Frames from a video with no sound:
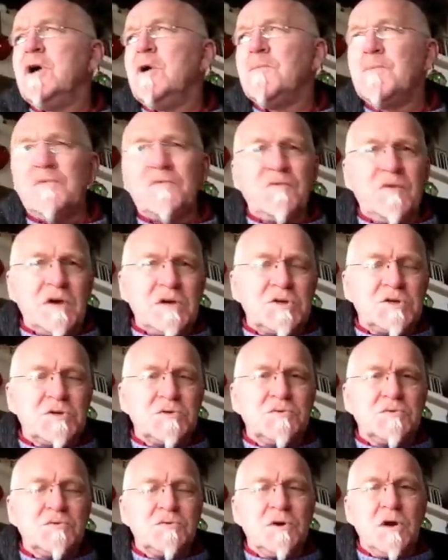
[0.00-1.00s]

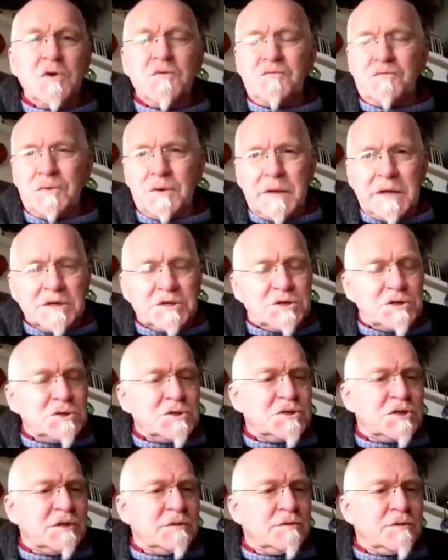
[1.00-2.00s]
professional growth,
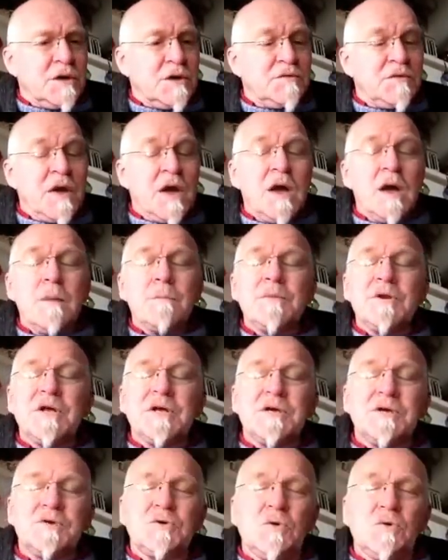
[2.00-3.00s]
relationship growth, but I
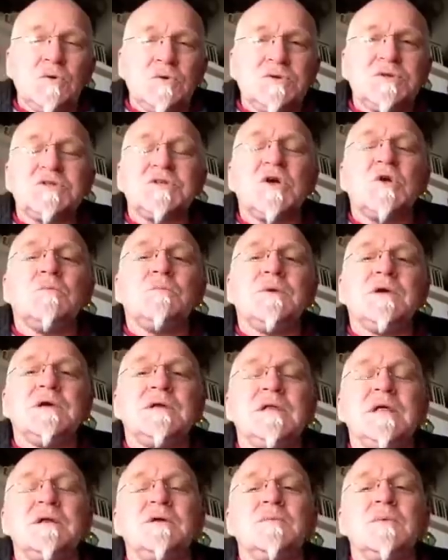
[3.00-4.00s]
could also
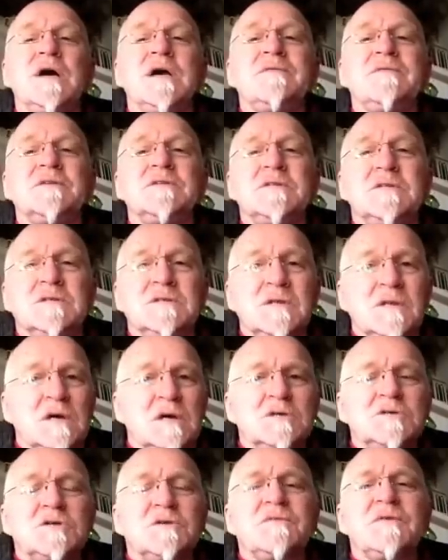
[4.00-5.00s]
mean in a way that is
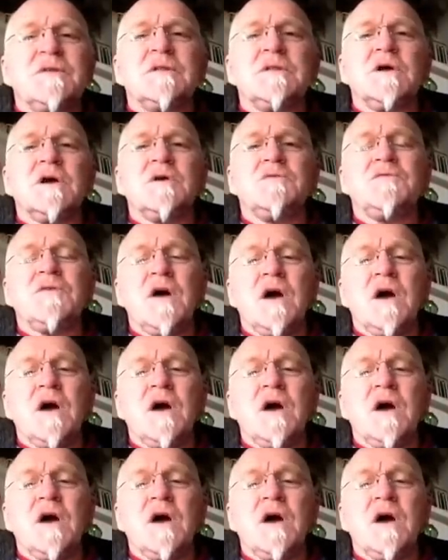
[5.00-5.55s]
larger than life,